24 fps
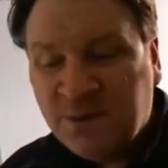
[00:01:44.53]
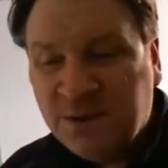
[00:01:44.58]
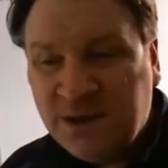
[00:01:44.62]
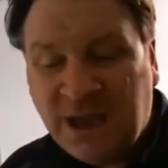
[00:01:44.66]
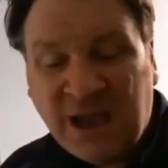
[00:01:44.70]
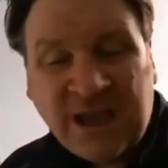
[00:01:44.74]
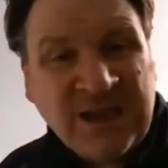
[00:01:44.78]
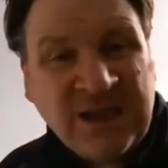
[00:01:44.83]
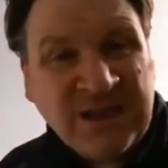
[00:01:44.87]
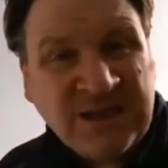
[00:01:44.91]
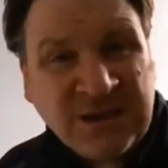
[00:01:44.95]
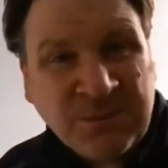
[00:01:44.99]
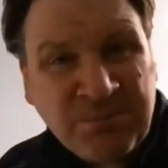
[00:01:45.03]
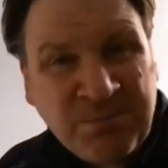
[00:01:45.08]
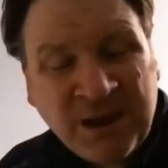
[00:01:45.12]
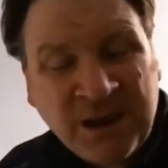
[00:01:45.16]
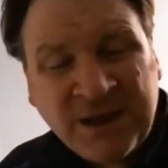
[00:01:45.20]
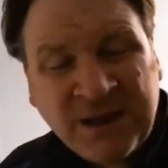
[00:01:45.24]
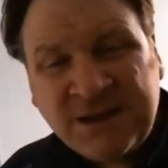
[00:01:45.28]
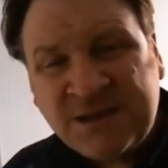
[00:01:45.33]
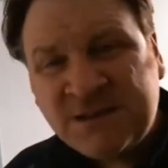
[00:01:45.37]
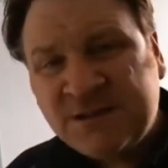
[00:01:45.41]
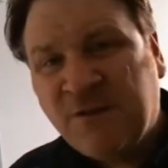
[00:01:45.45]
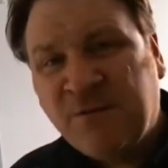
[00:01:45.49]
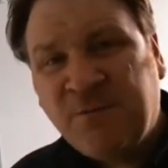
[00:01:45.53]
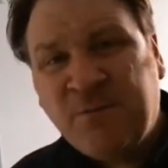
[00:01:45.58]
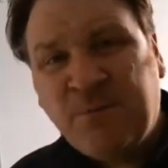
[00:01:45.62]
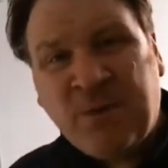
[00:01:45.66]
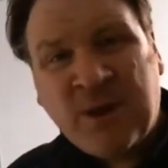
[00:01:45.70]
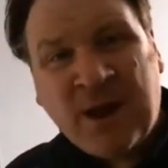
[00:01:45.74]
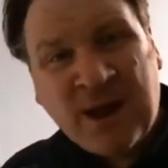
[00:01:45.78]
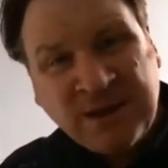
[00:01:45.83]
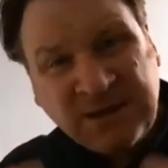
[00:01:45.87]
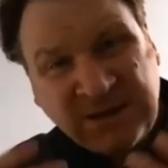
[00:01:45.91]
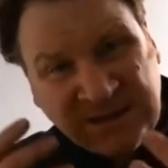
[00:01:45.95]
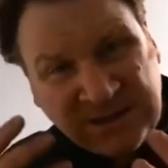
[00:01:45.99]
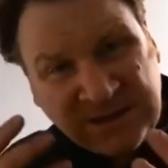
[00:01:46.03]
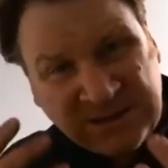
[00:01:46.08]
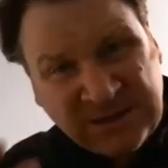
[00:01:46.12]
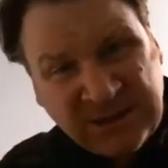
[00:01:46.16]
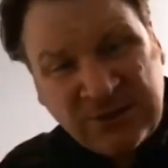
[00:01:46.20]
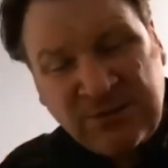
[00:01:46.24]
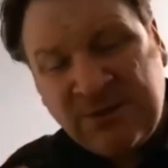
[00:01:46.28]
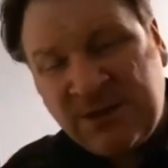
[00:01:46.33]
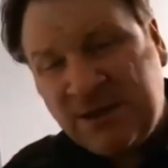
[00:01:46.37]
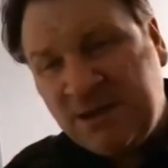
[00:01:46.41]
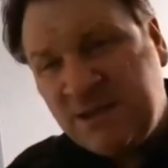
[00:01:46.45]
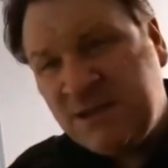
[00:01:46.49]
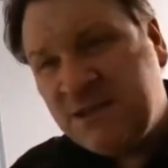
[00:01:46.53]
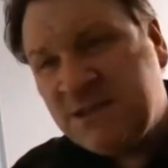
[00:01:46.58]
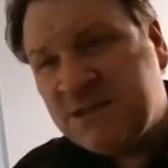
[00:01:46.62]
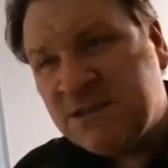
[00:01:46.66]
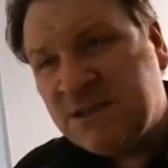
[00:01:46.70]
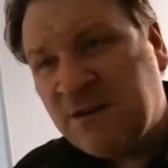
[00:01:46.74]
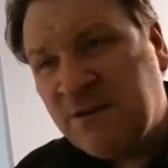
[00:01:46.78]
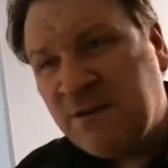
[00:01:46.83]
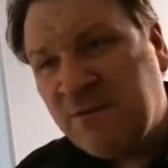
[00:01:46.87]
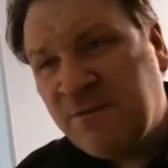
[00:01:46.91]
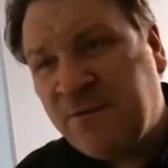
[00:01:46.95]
get you to buy stuff, but I do these